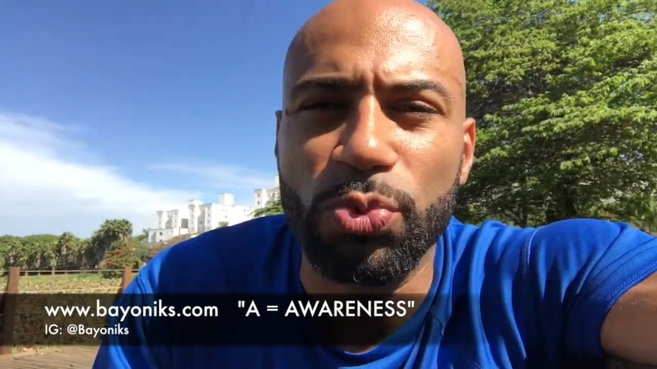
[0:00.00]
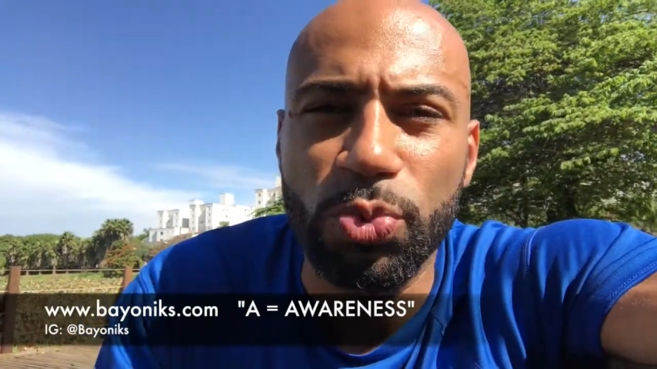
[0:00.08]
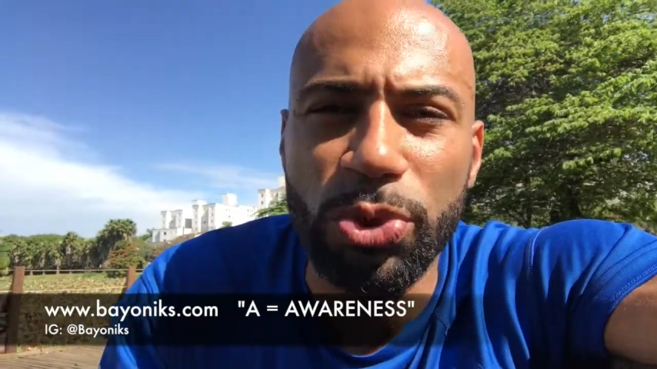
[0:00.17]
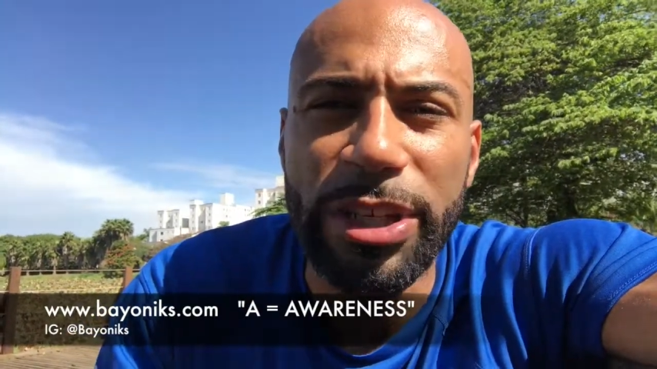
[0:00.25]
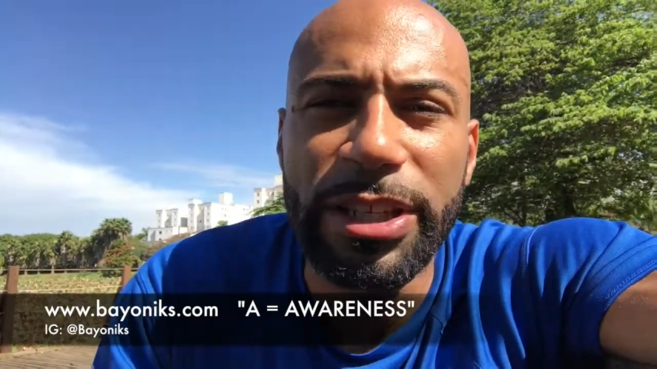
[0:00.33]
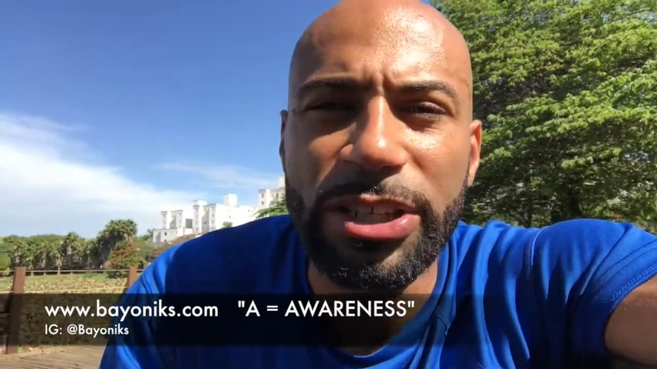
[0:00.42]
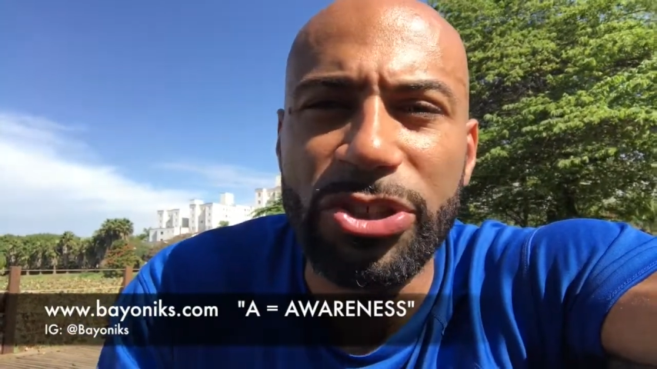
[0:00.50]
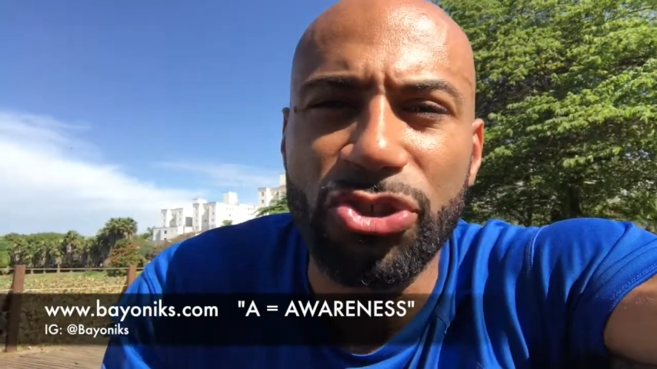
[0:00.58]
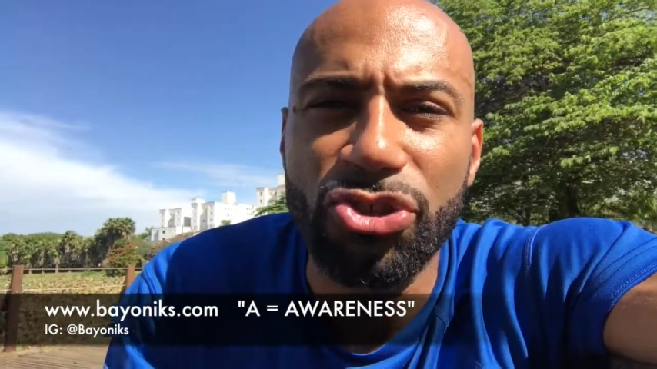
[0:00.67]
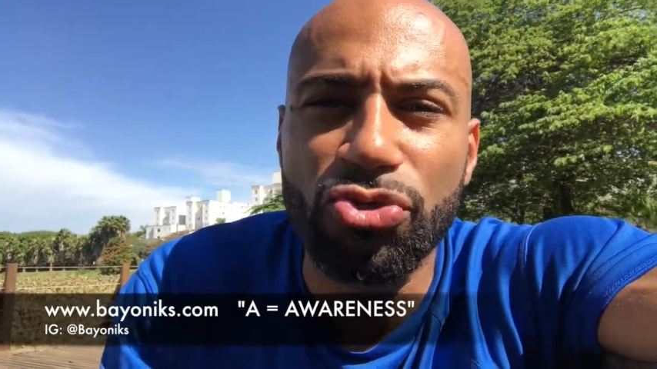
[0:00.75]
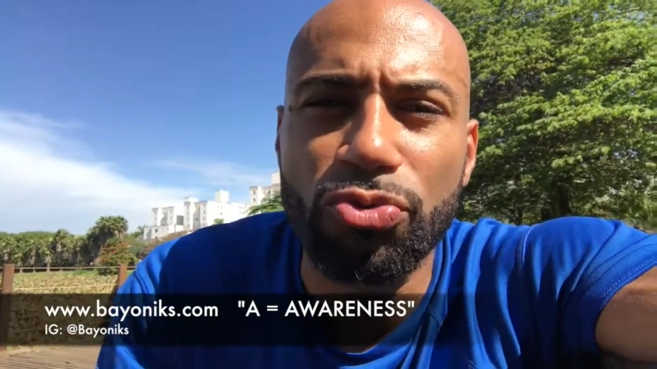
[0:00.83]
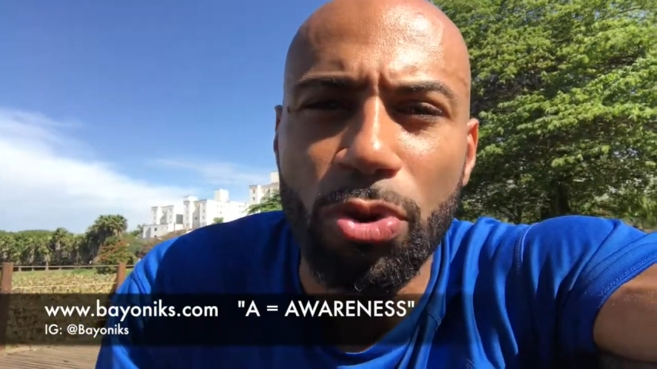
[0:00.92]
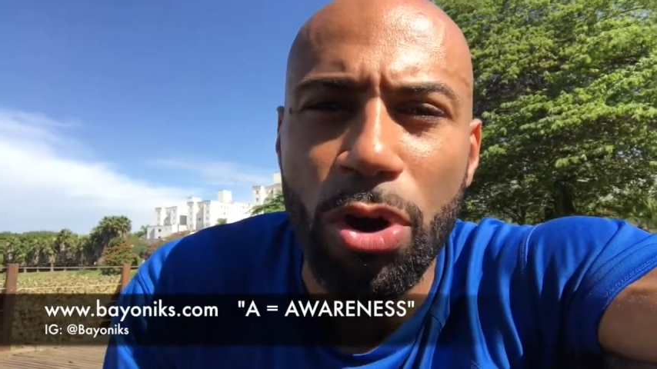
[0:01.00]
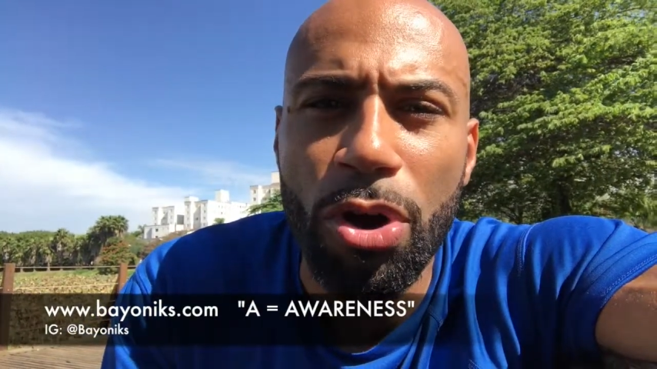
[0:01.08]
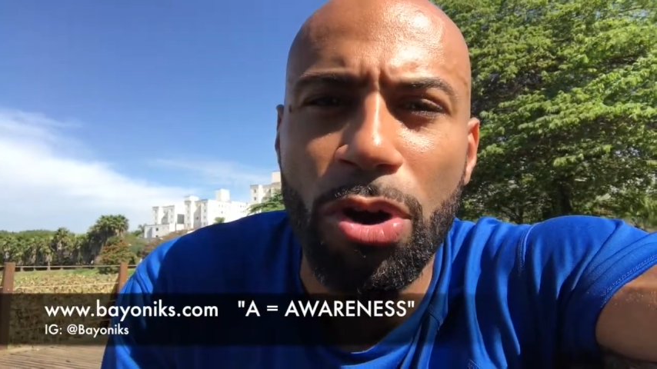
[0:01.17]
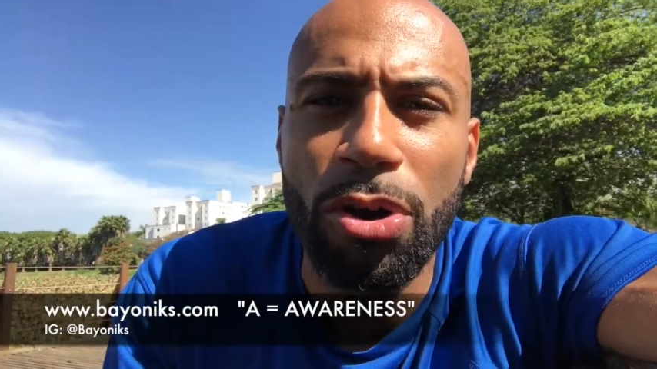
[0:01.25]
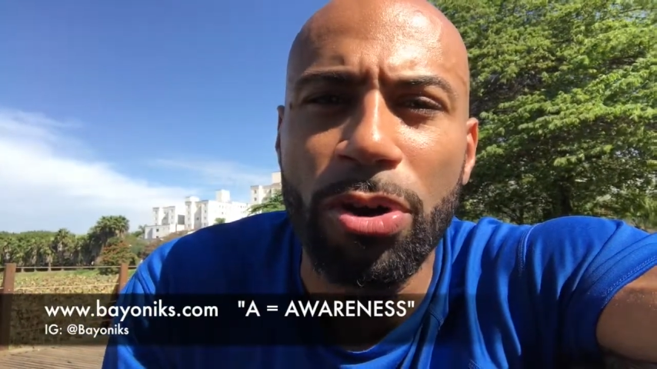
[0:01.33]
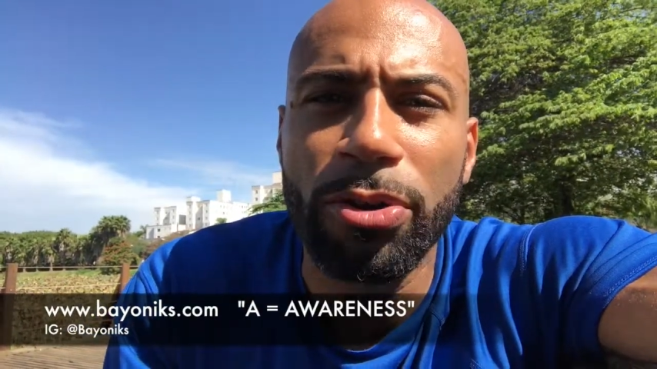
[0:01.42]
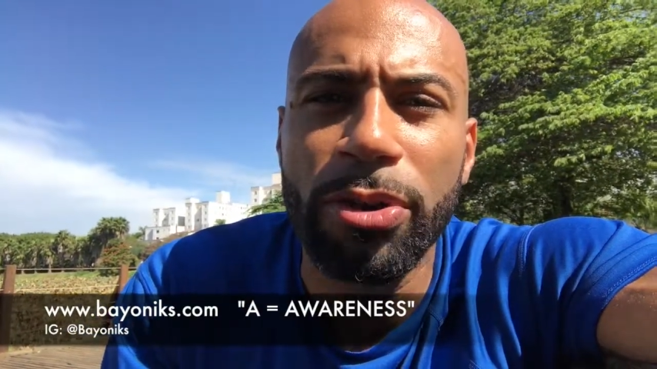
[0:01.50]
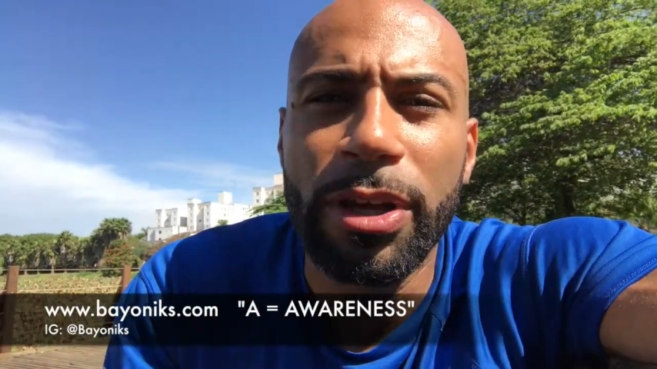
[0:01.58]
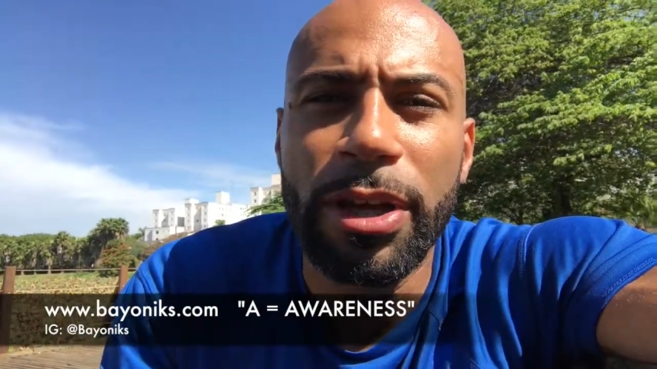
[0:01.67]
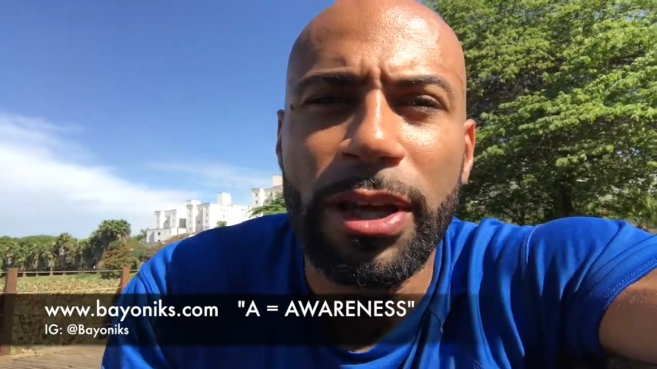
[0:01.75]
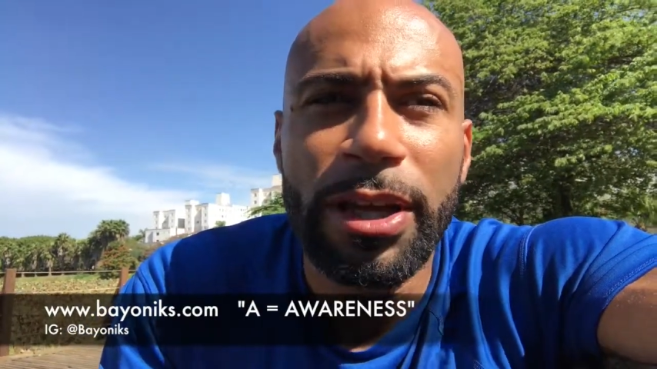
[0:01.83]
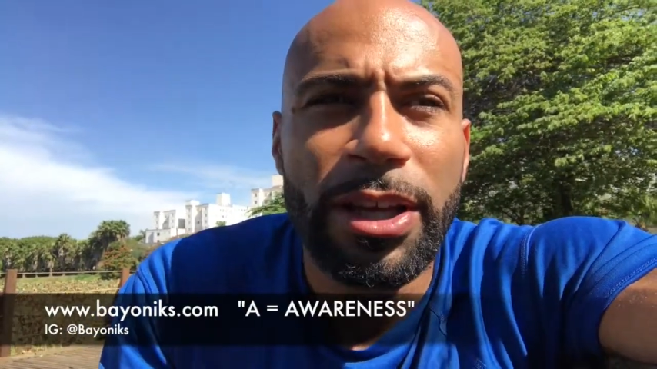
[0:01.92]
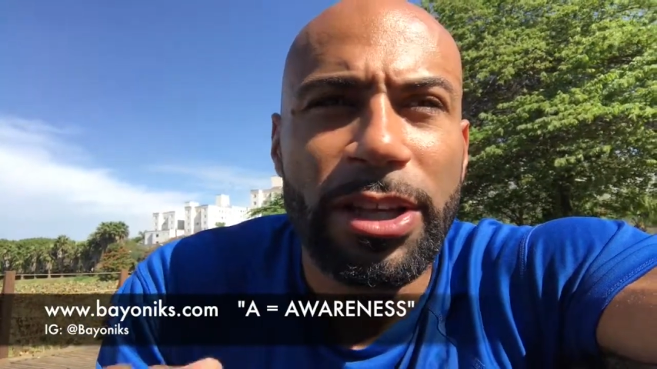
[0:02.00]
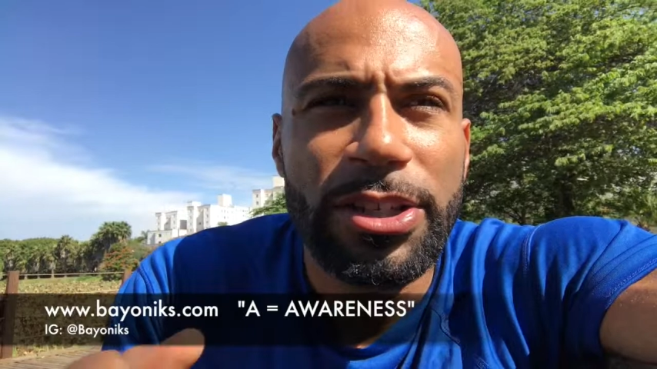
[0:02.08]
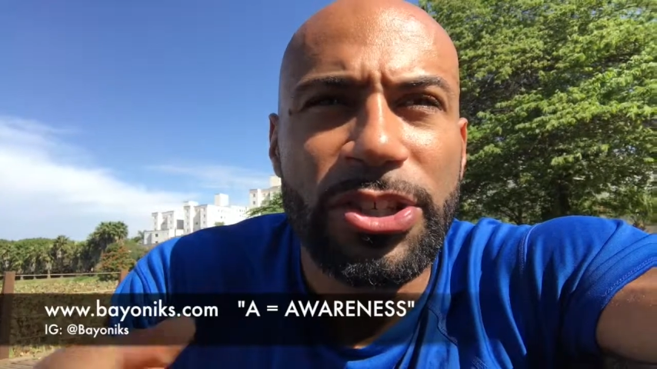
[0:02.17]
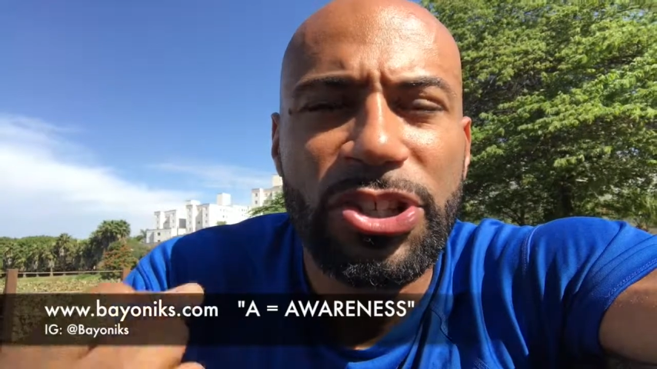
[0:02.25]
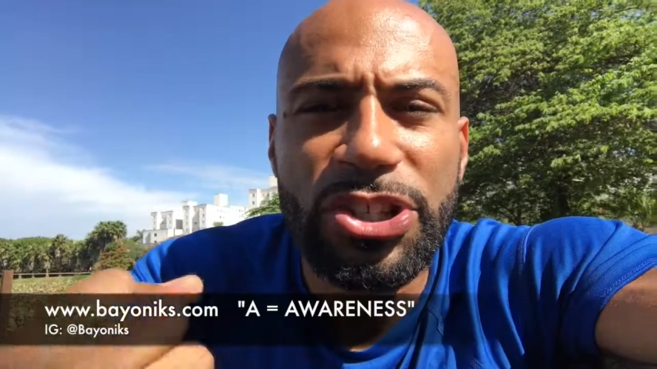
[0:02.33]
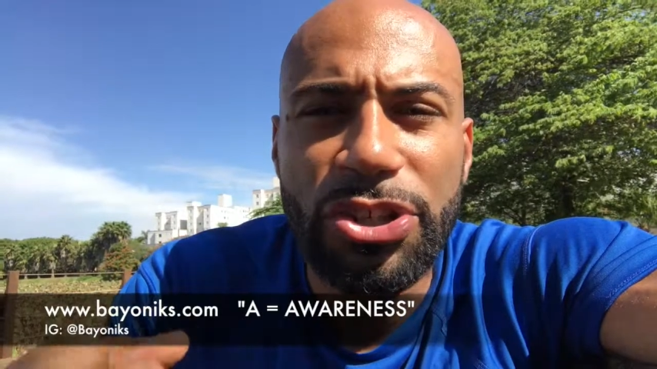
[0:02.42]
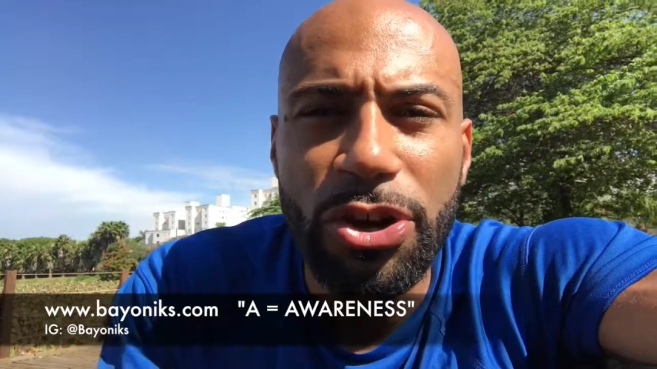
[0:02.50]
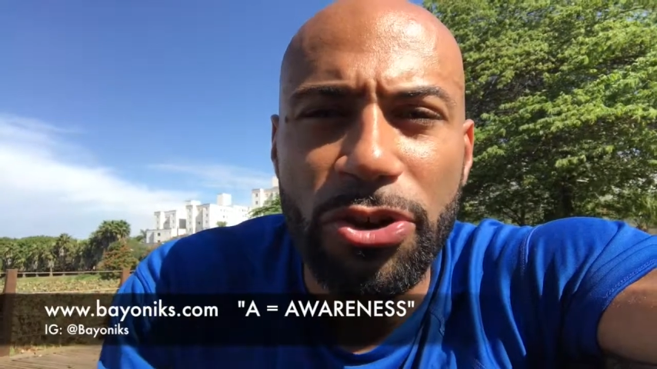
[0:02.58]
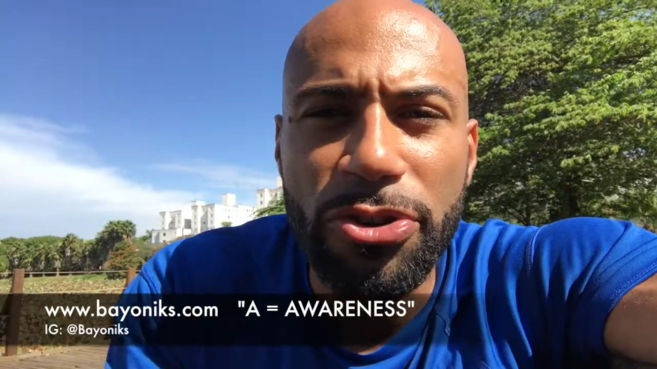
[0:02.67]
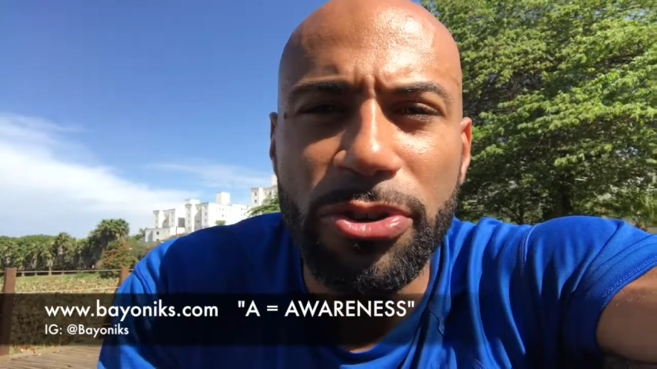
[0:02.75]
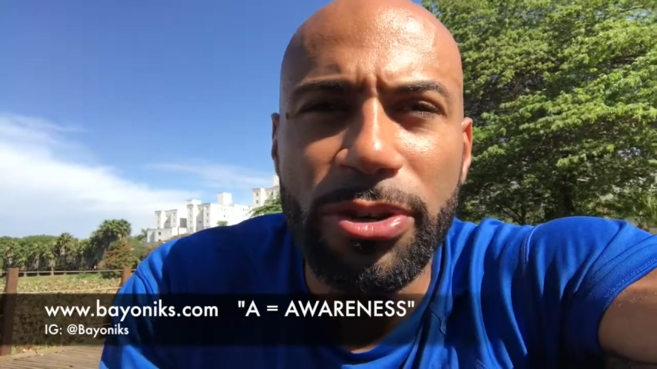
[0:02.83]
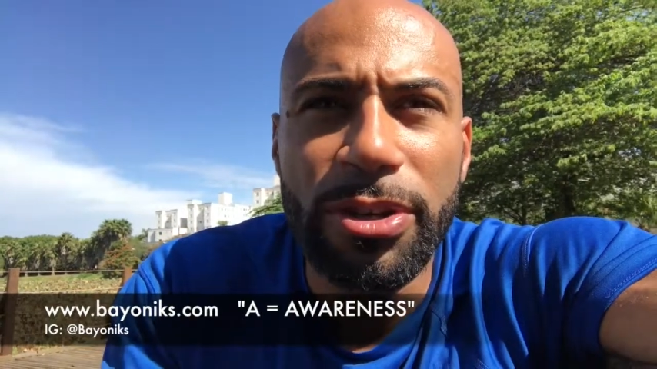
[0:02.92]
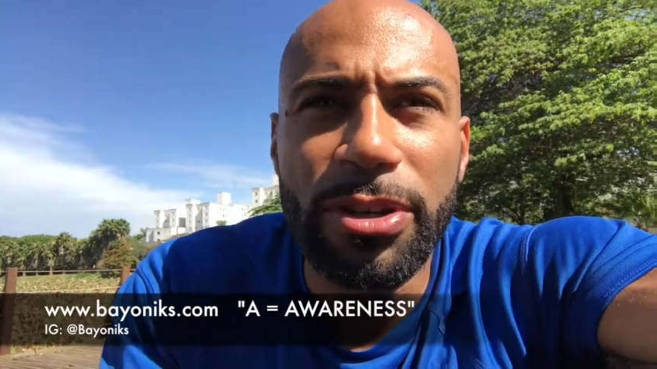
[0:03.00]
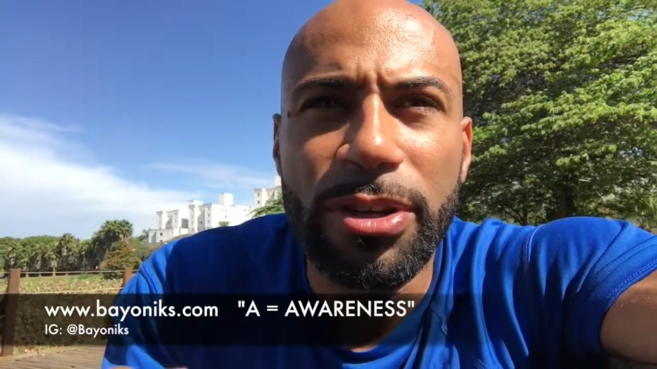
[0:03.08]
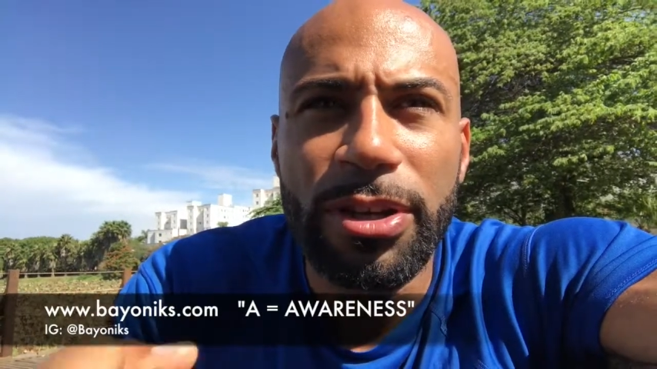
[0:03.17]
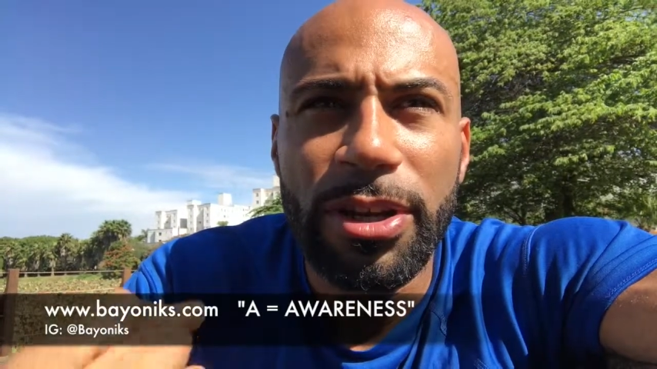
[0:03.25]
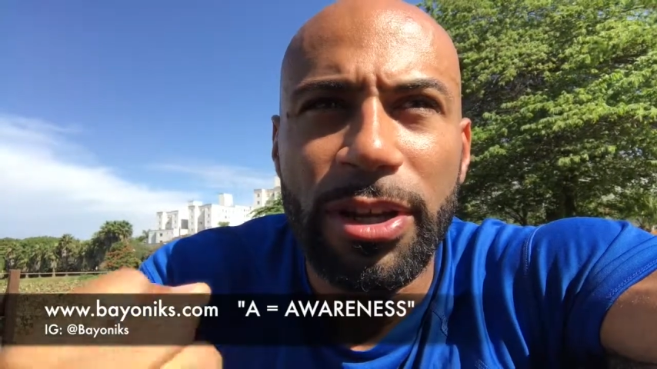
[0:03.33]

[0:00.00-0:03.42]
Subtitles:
really strong, certain,